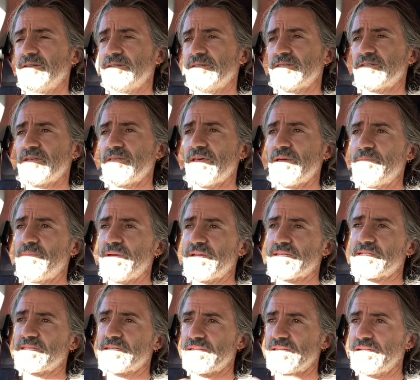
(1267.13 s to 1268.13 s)
So they
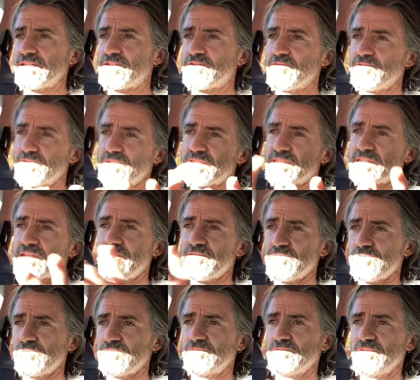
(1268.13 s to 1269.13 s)
basically took
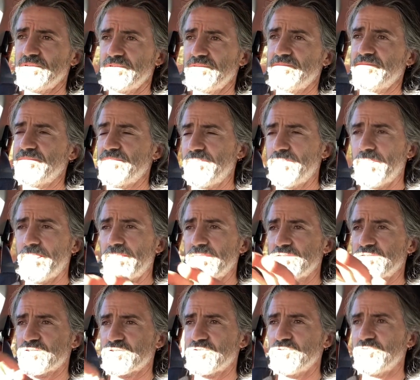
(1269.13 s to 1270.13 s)
several
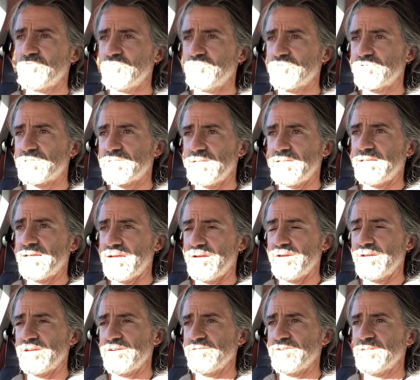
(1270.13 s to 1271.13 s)
schools in our
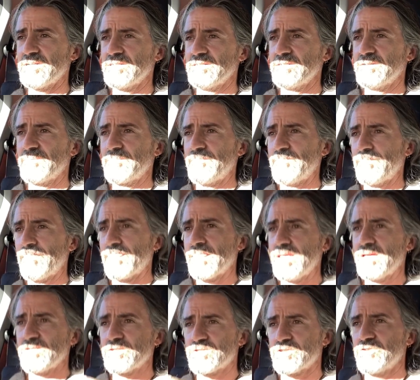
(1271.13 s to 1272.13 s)
area,
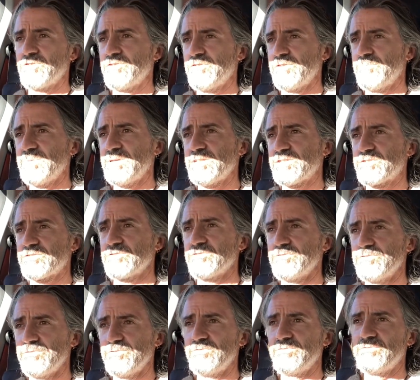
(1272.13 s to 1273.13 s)
turned them
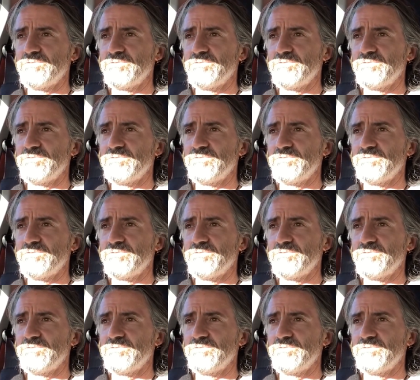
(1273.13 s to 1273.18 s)
into